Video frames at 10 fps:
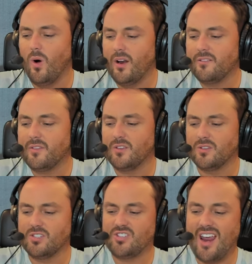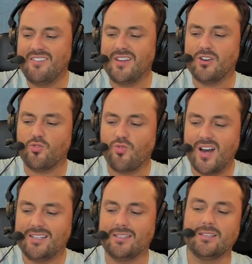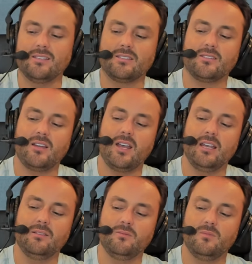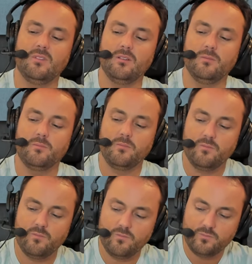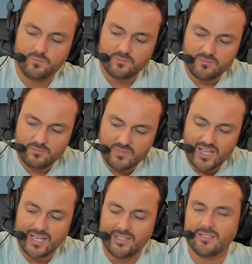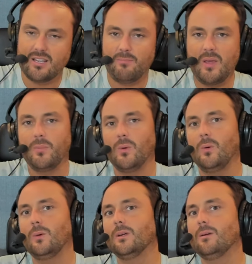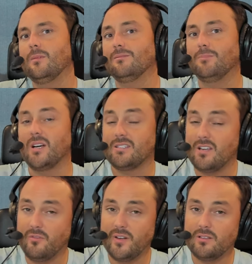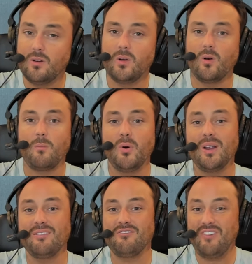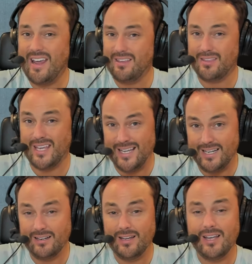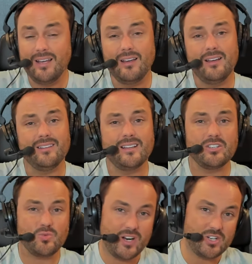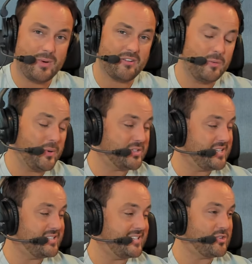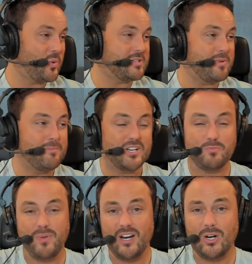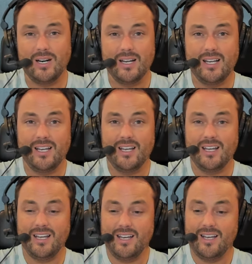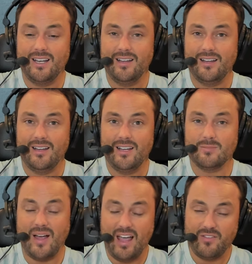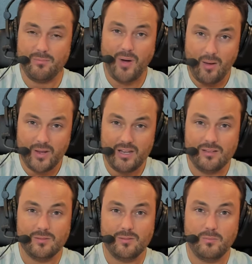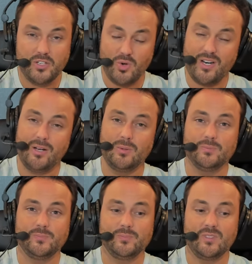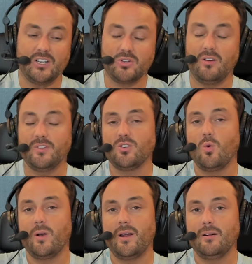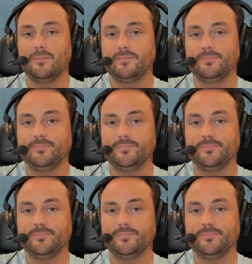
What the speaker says: one of the saving graces and the things that people, myself included, are putting faith in that this Razorback football season is going to be much better is by having Bobby Petrino as your offensive coordinator.